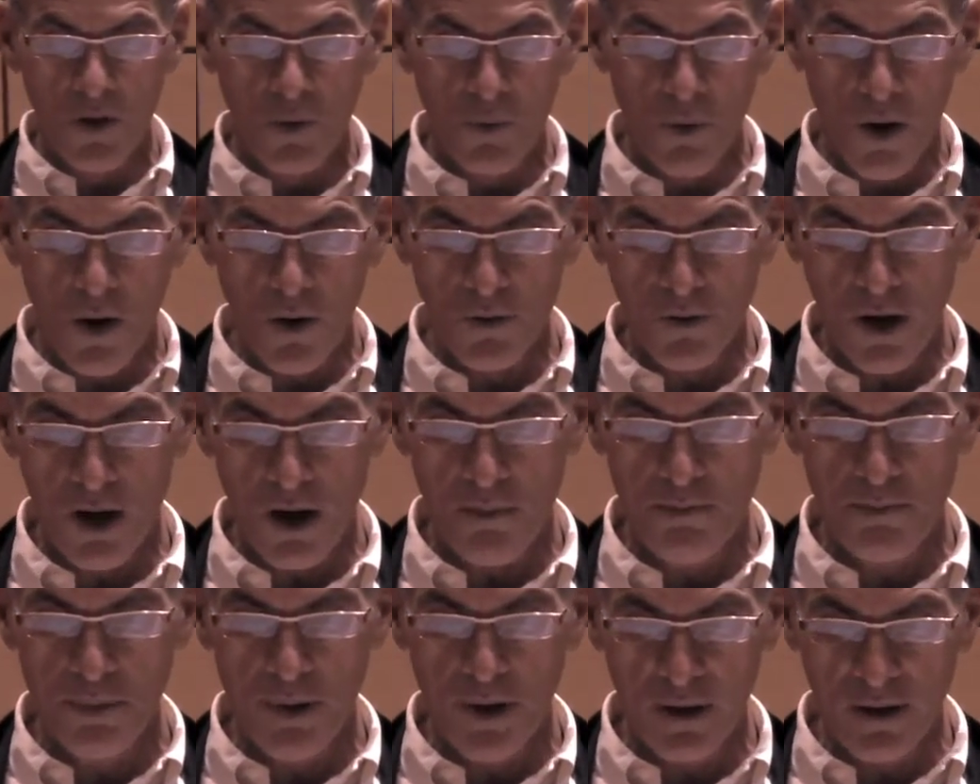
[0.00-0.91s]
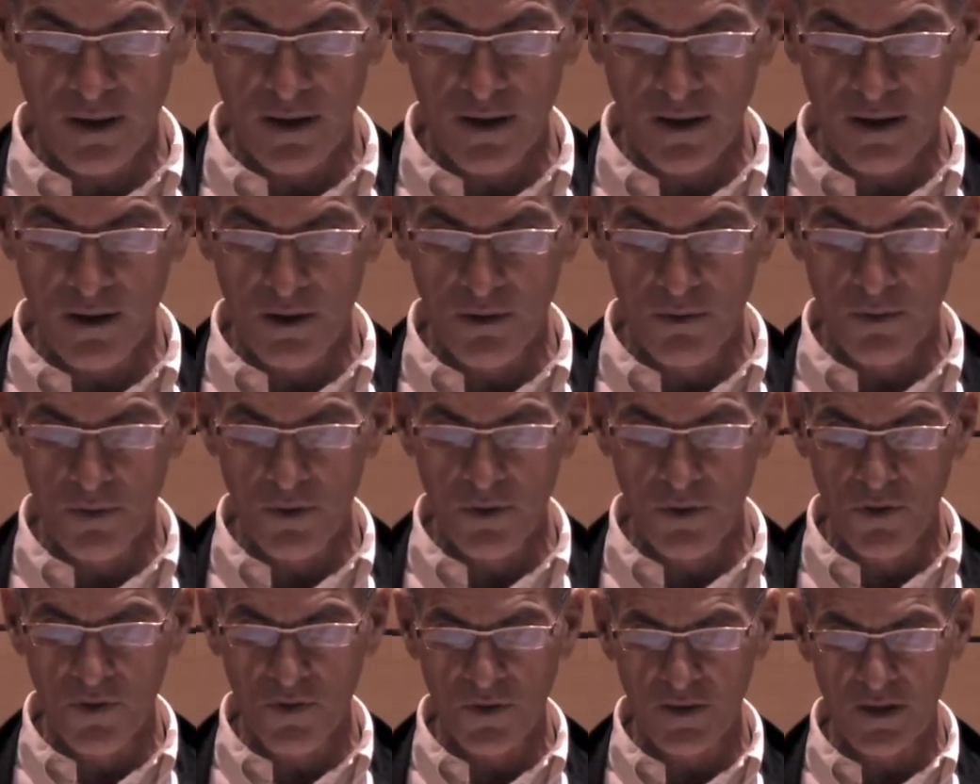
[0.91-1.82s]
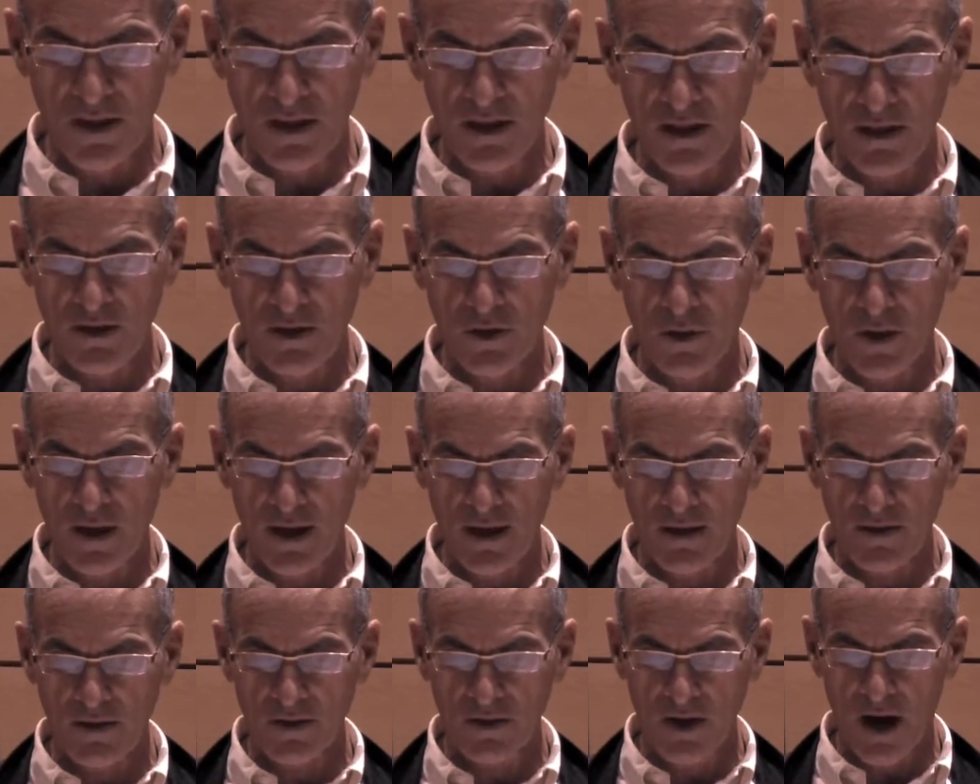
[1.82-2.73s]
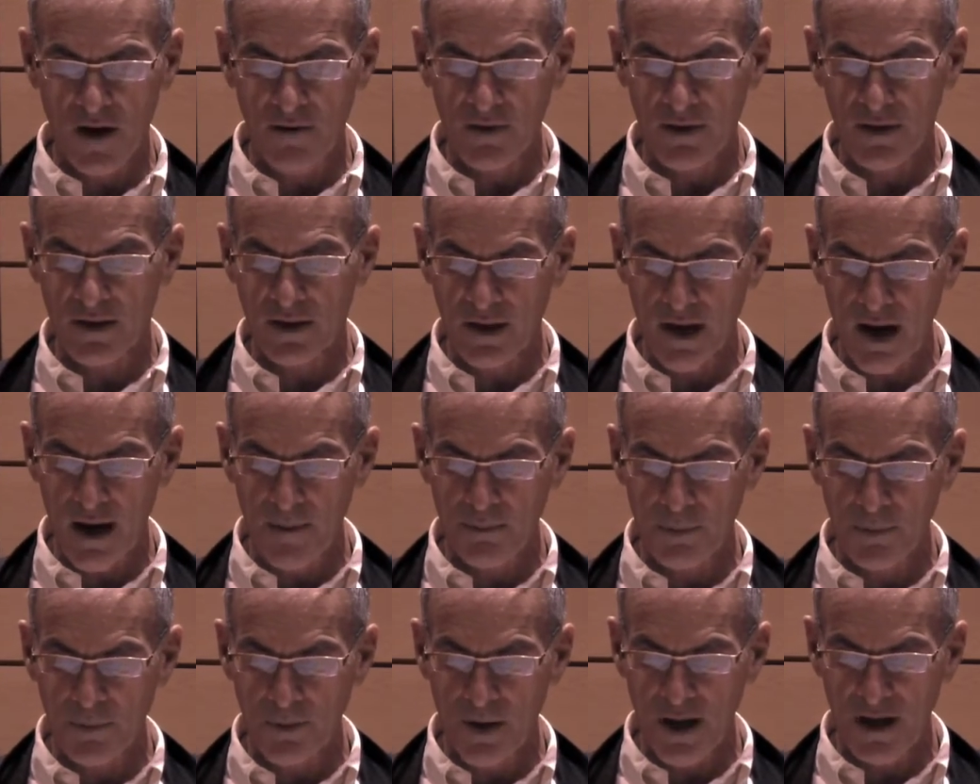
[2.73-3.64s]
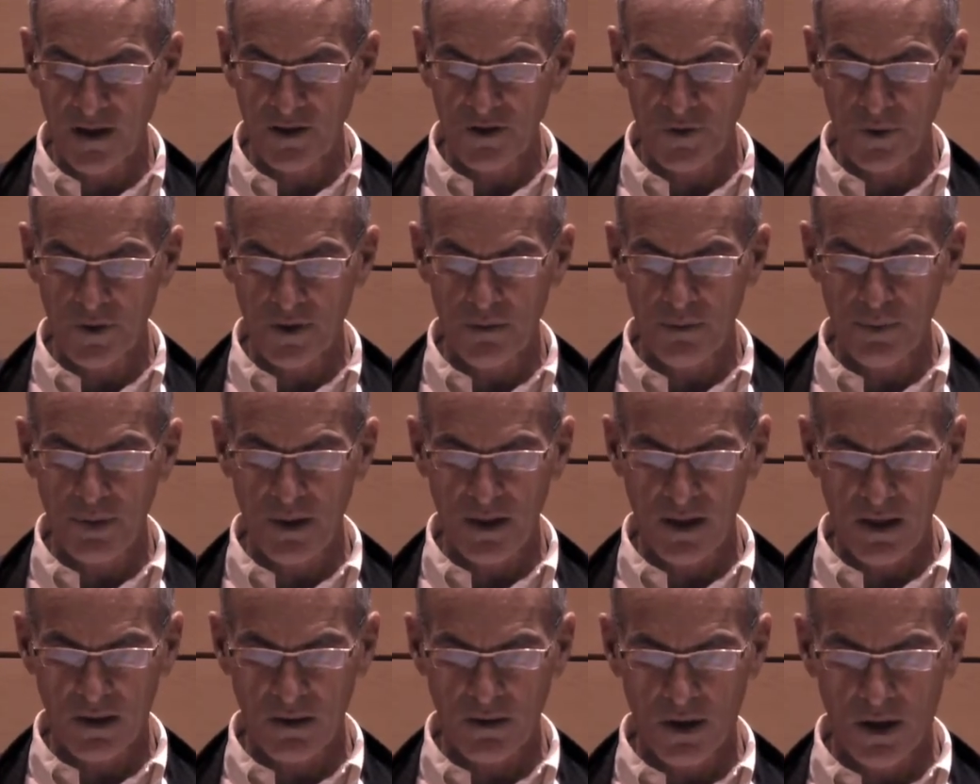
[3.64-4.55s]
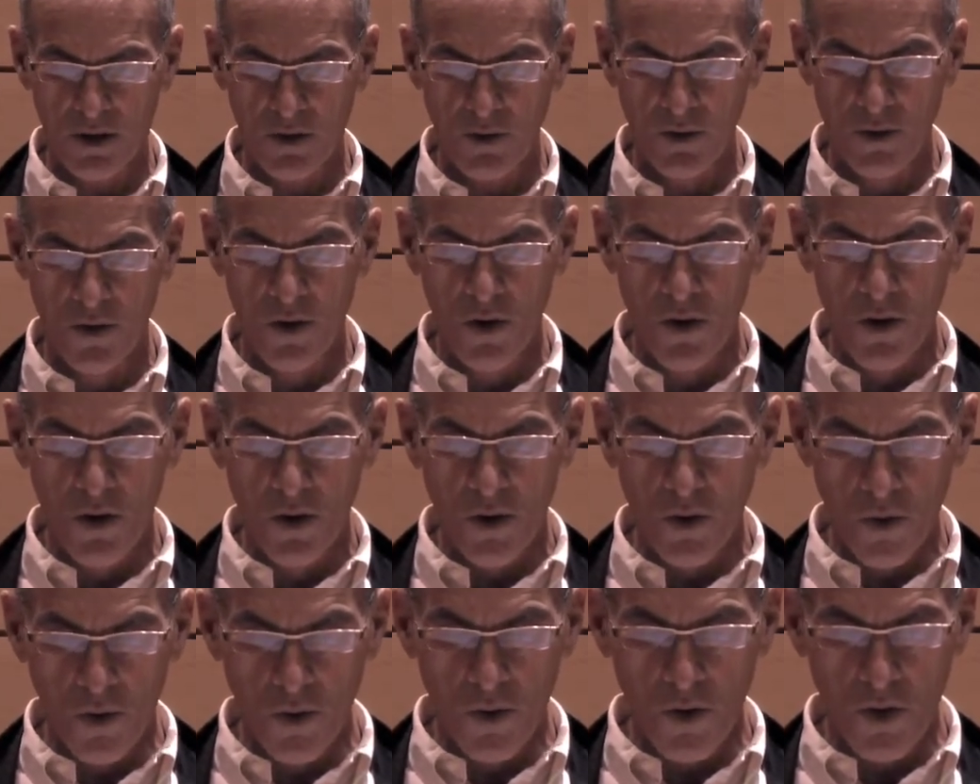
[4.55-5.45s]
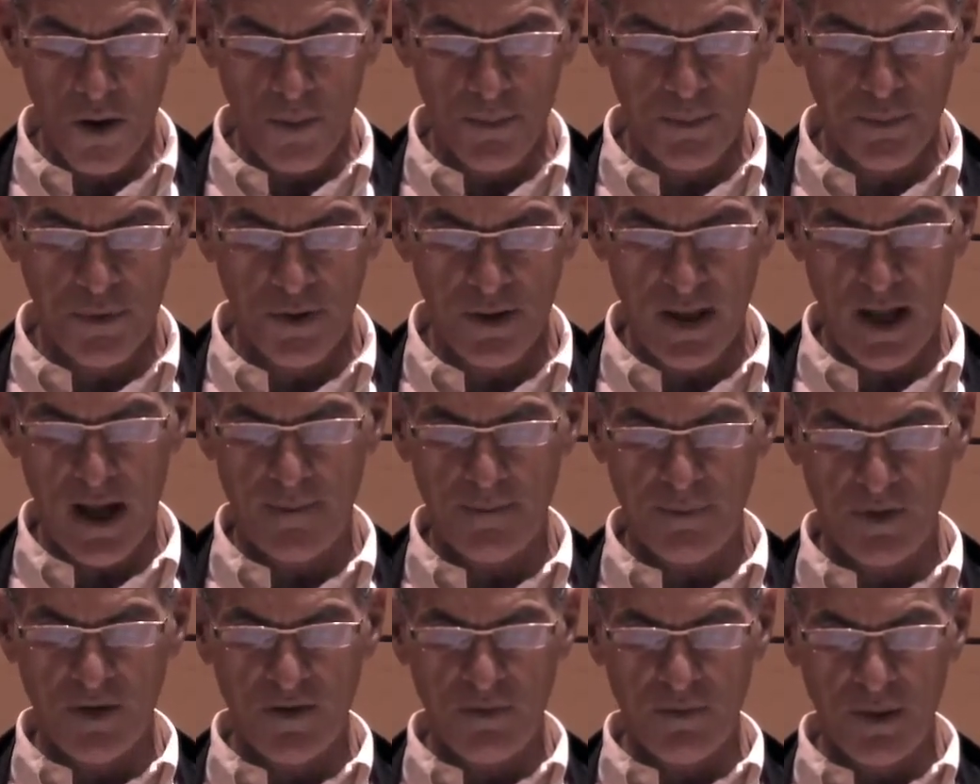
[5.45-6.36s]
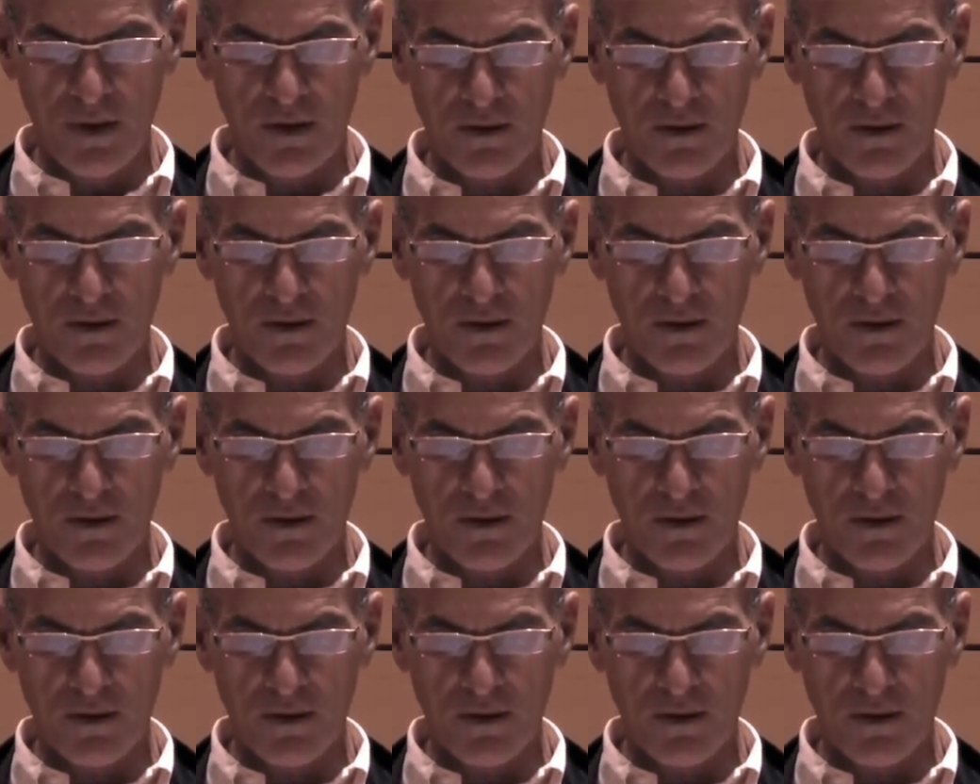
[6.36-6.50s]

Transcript: quote, a political move leading to a historic compromise with the PLO or preemptive